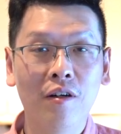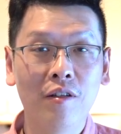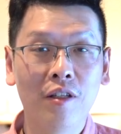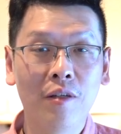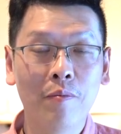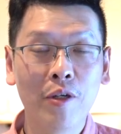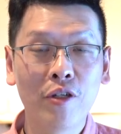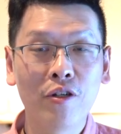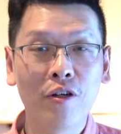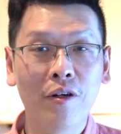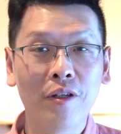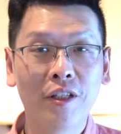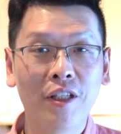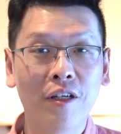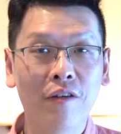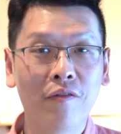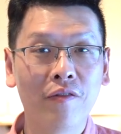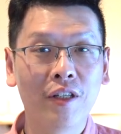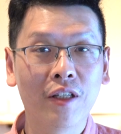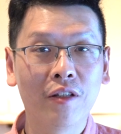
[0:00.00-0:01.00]
the majority
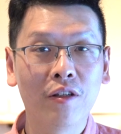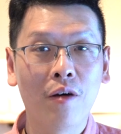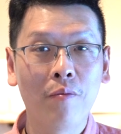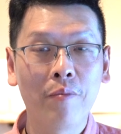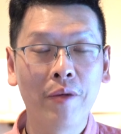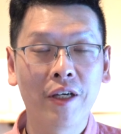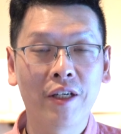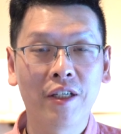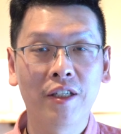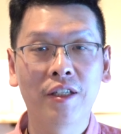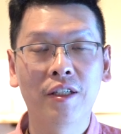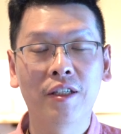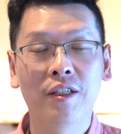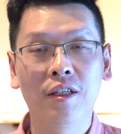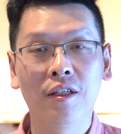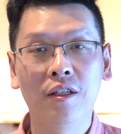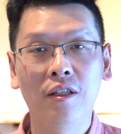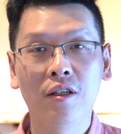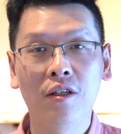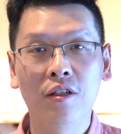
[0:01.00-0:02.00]
of the topic
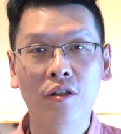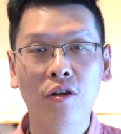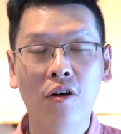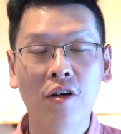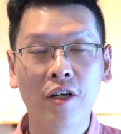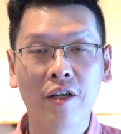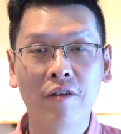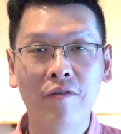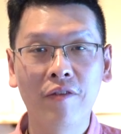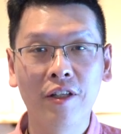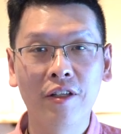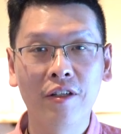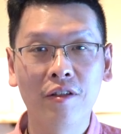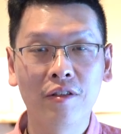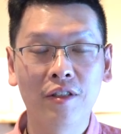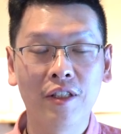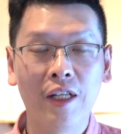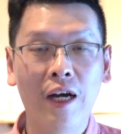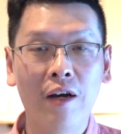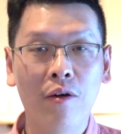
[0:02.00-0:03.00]
or talking
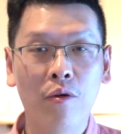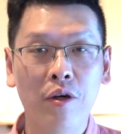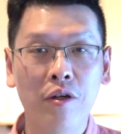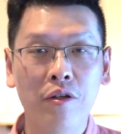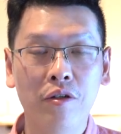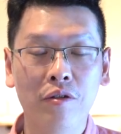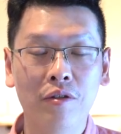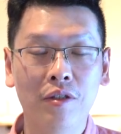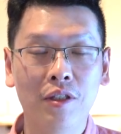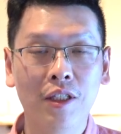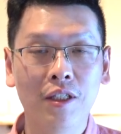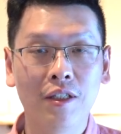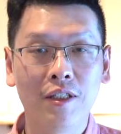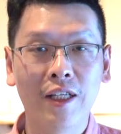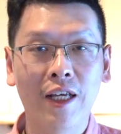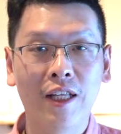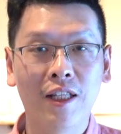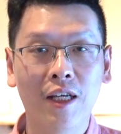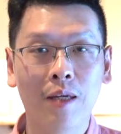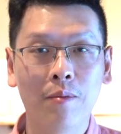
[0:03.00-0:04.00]
videos that I will use this
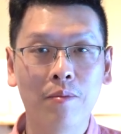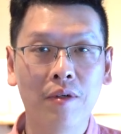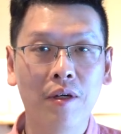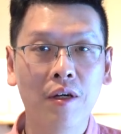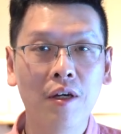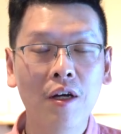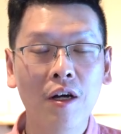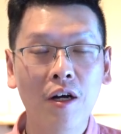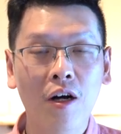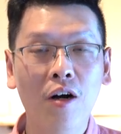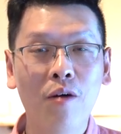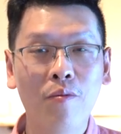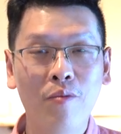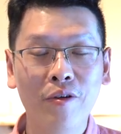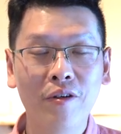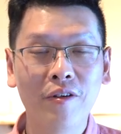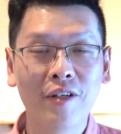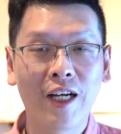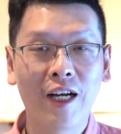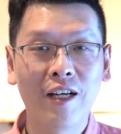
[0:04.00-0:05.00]
setup. Hope
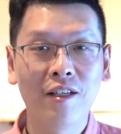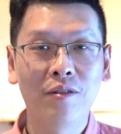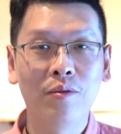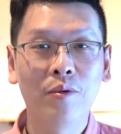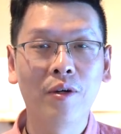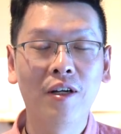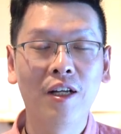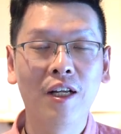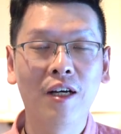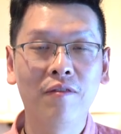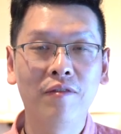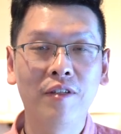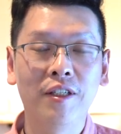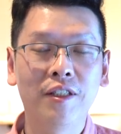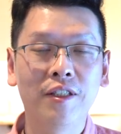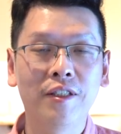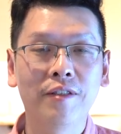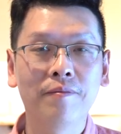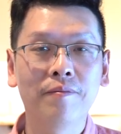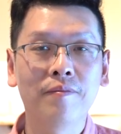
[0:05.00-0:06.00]
you guys will love
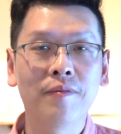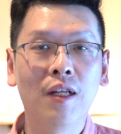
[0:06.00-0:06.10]
it.